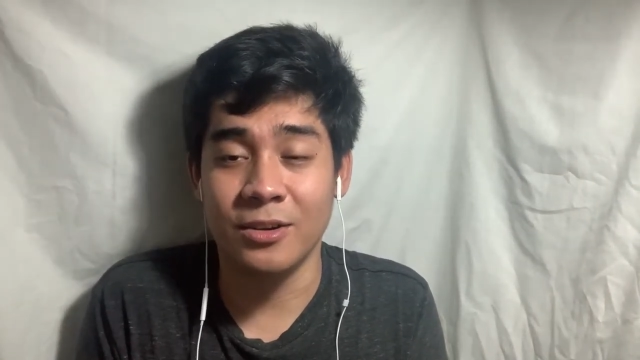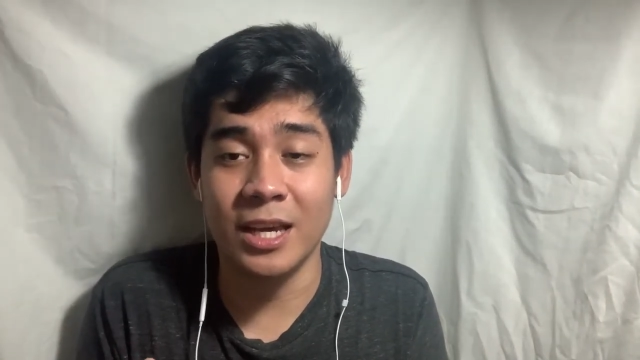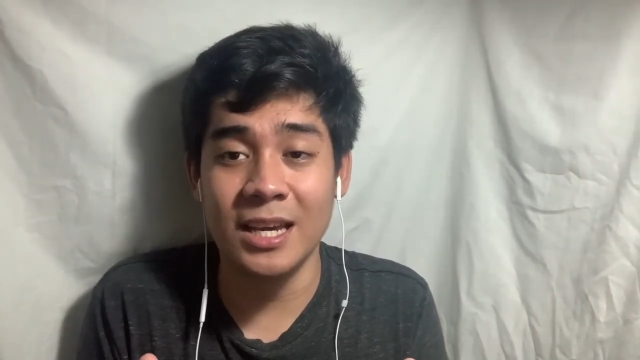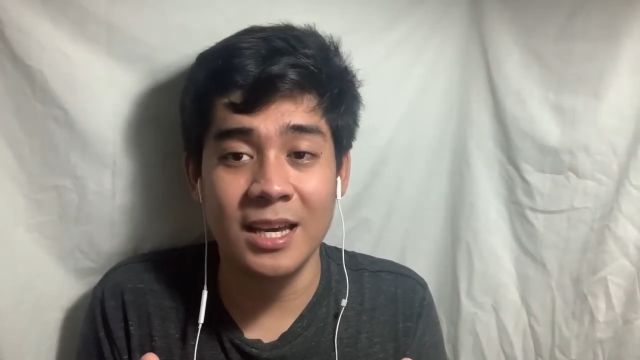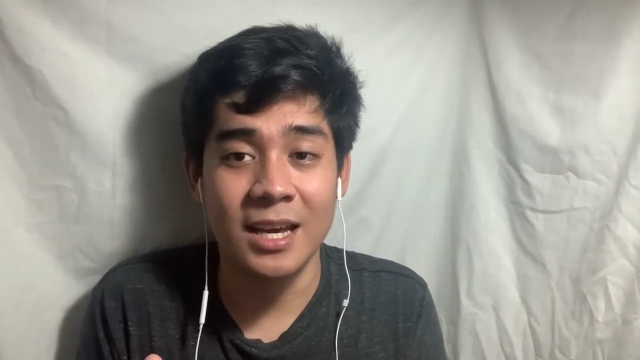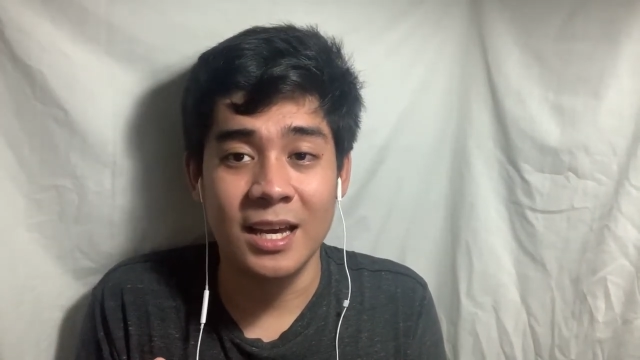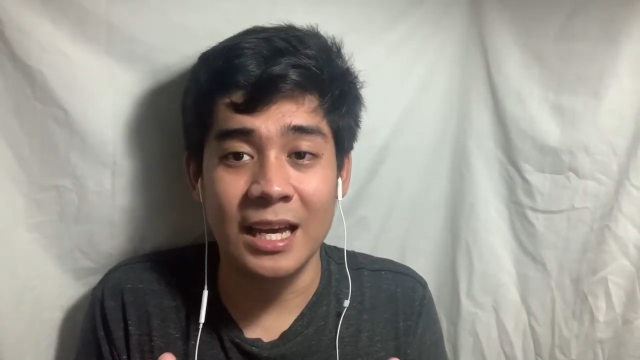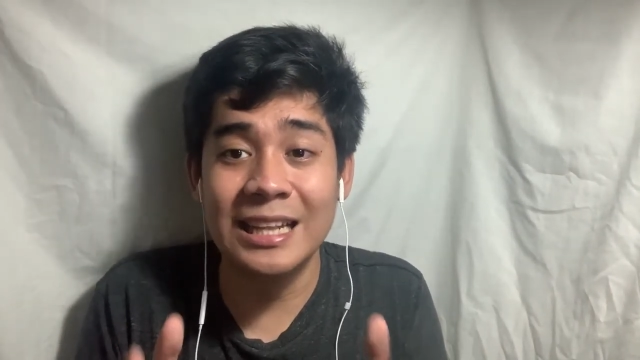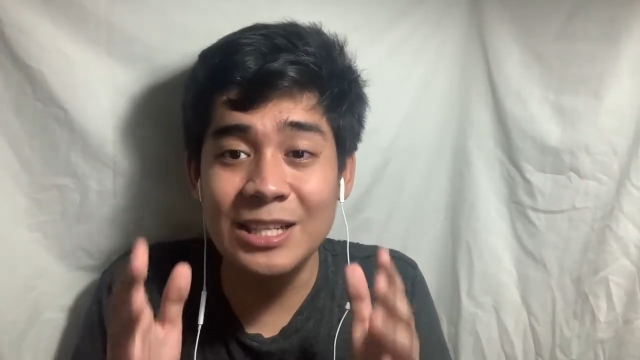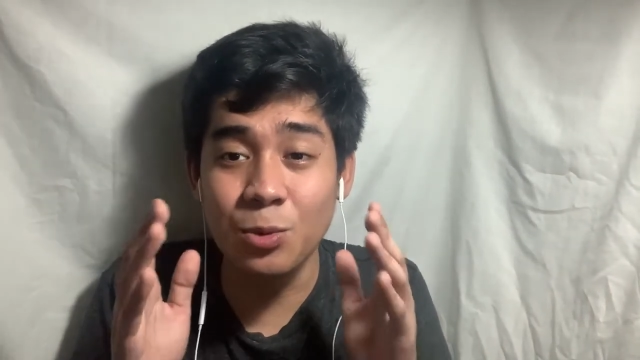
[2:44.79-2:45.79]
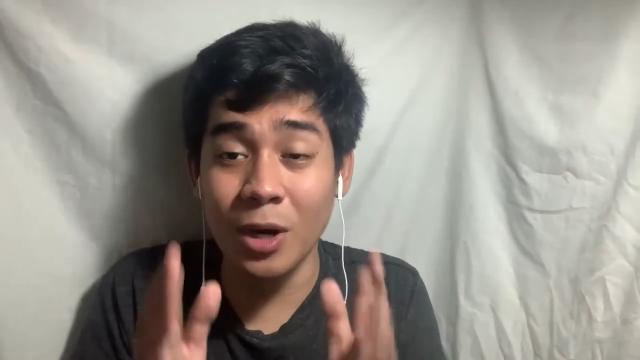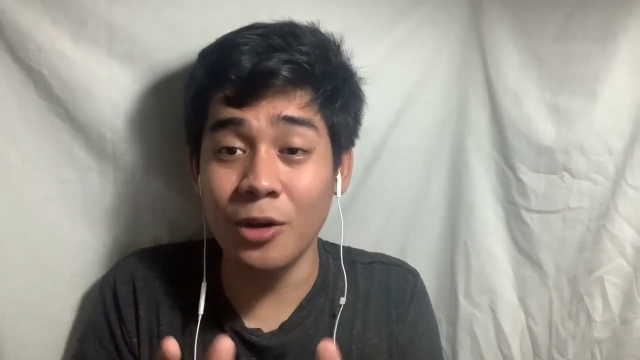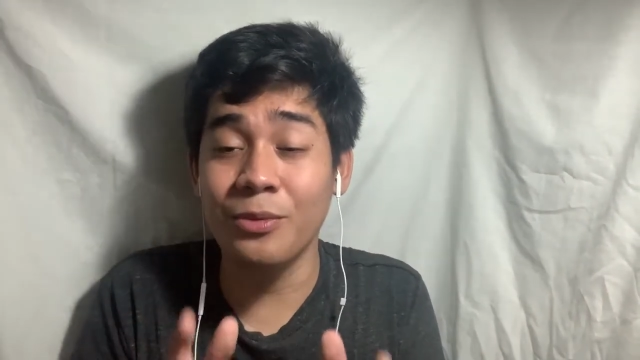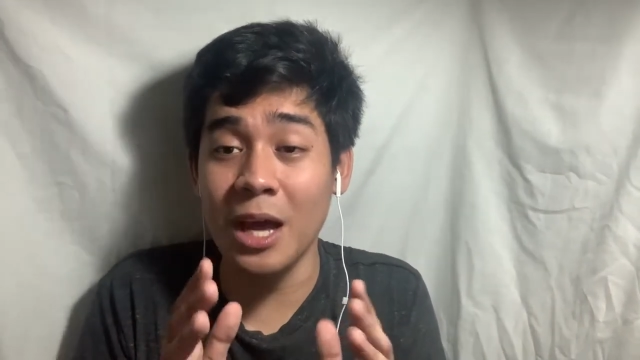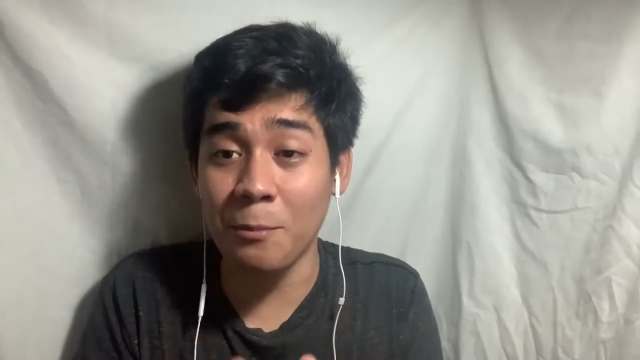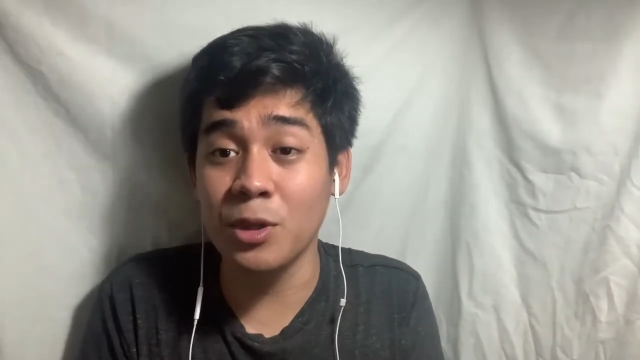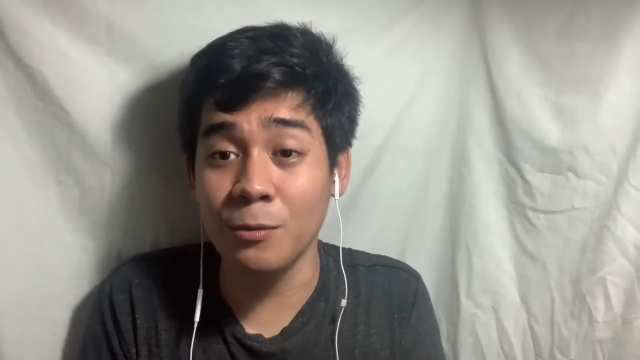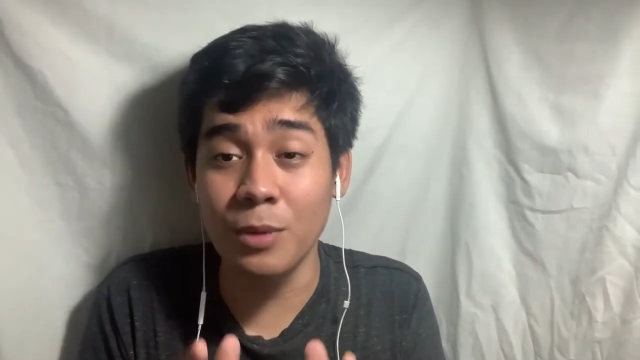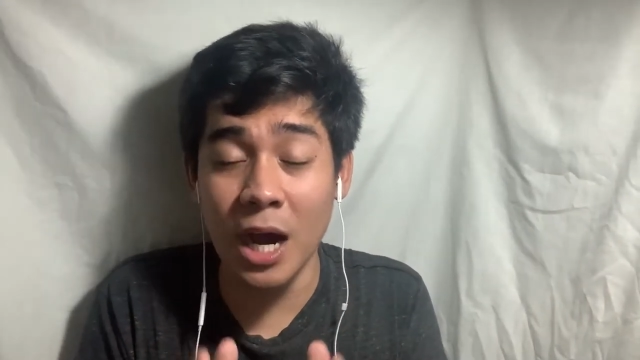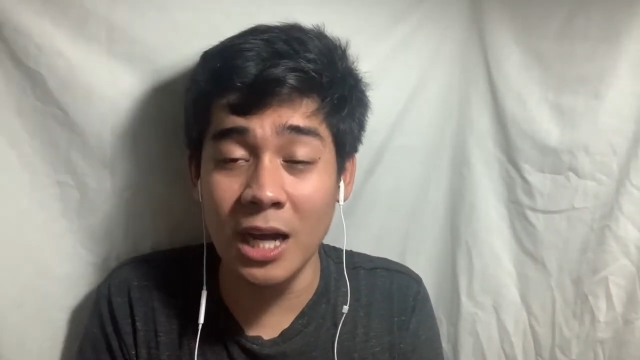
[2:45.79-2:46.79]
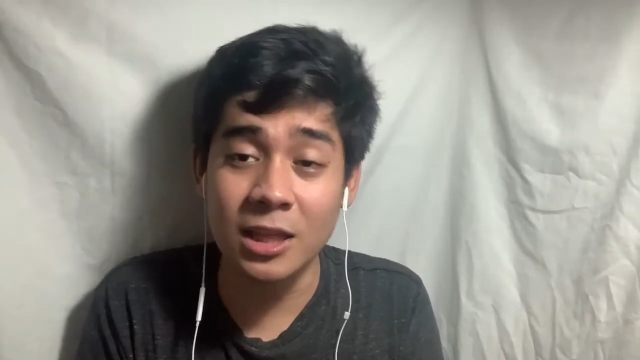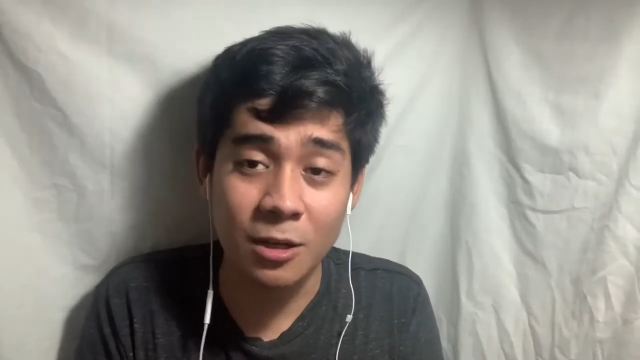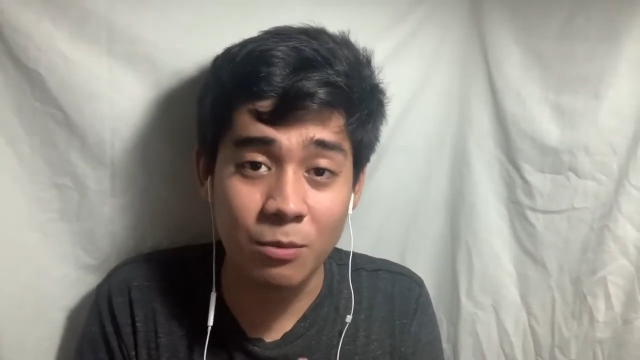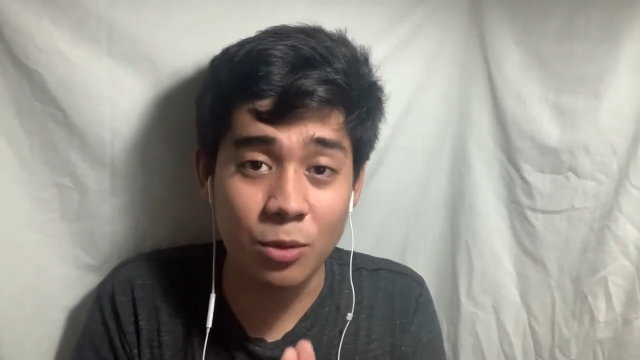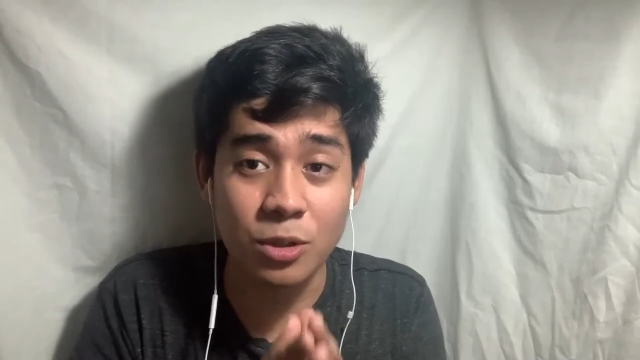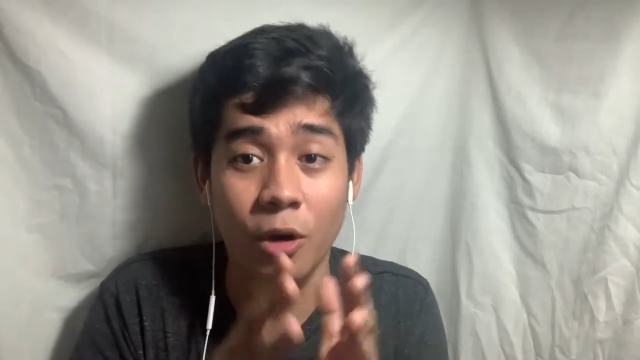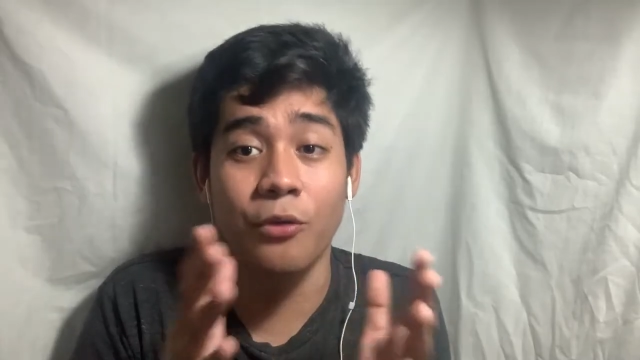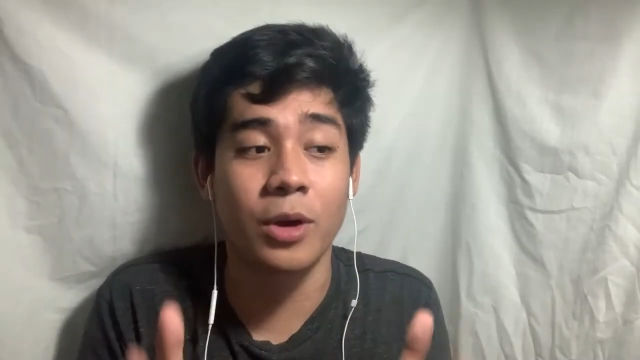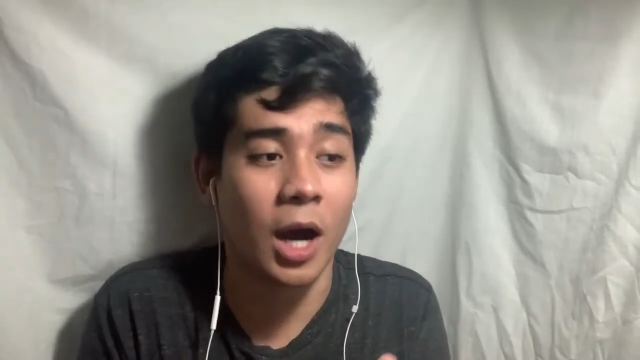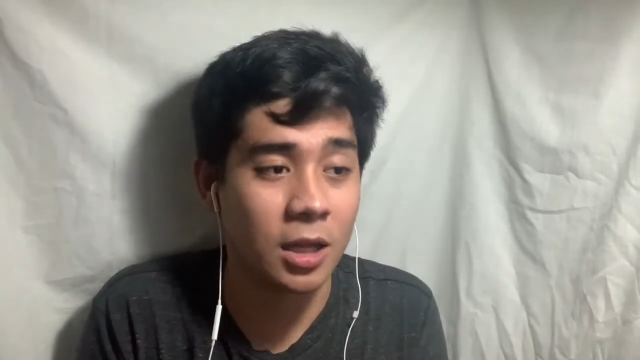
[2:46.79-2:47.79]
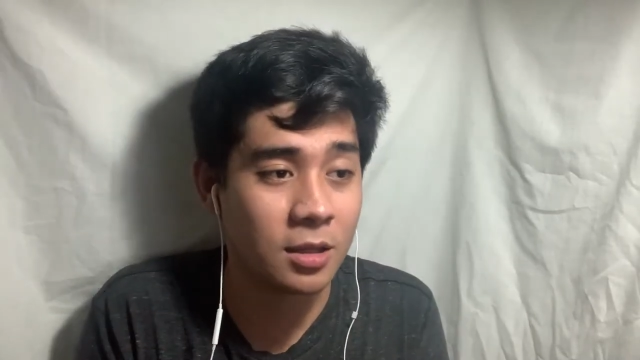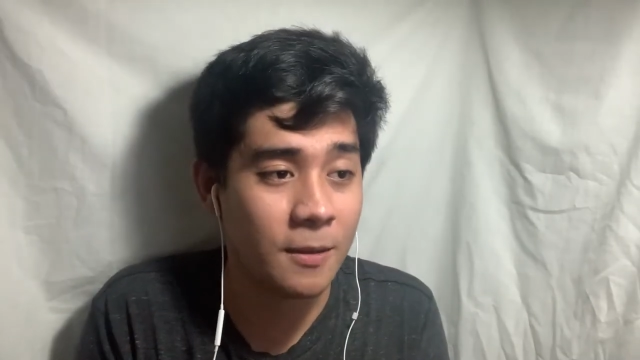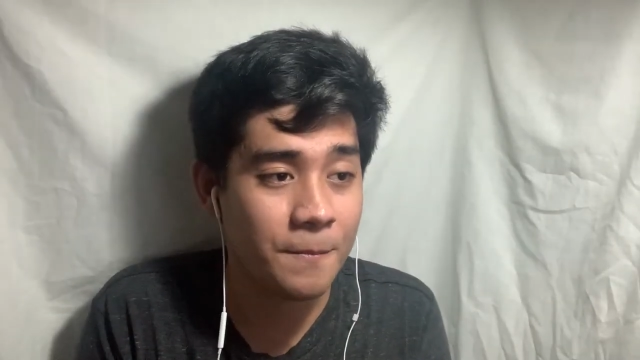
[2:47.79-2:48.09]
Okay? It is one of the attributes of God